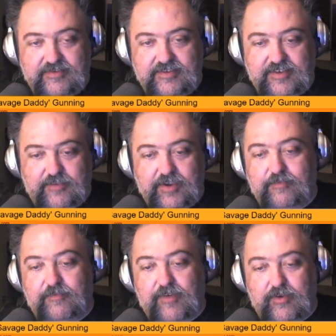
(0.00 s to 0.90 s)
see if we can
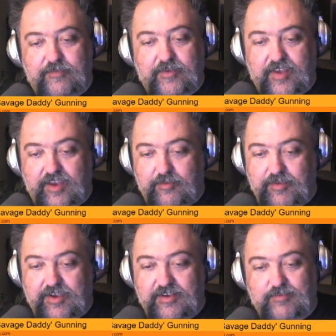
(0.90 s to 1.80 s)
avoid fatigue
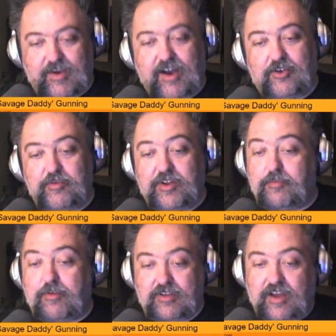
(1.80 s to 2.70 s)
because wow, you've been
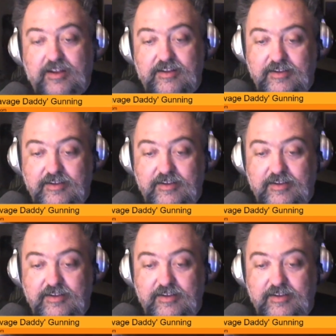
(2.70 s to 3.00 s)
up all night.